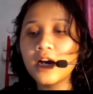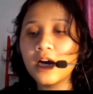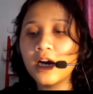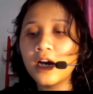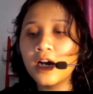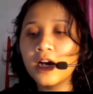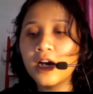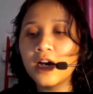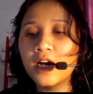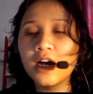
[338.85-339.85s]
Uh,
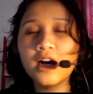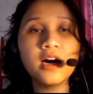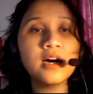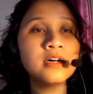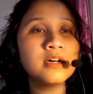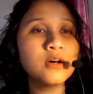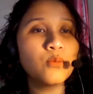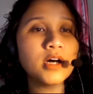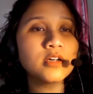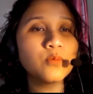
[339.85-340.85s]
uh,
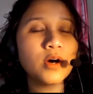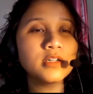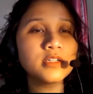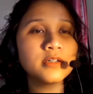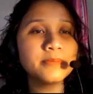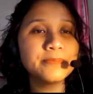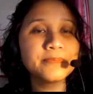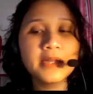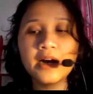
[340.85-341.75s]
welcome, welcome.